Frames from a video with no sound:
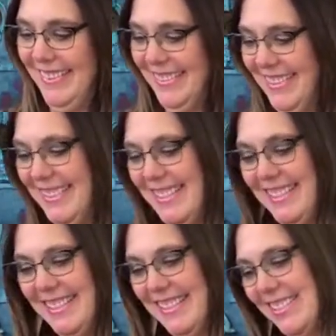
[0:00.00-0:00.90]
She
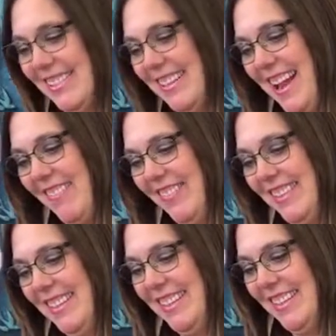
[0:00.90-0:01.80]
just started laughing.
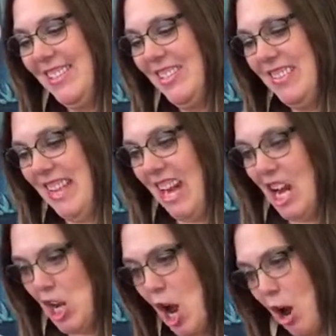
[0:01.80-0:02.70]
She was like,
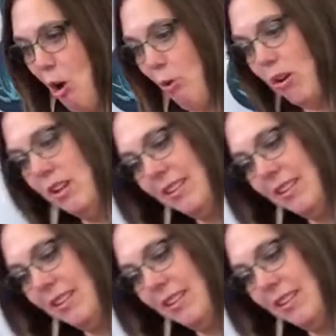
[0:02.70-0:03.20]
I know.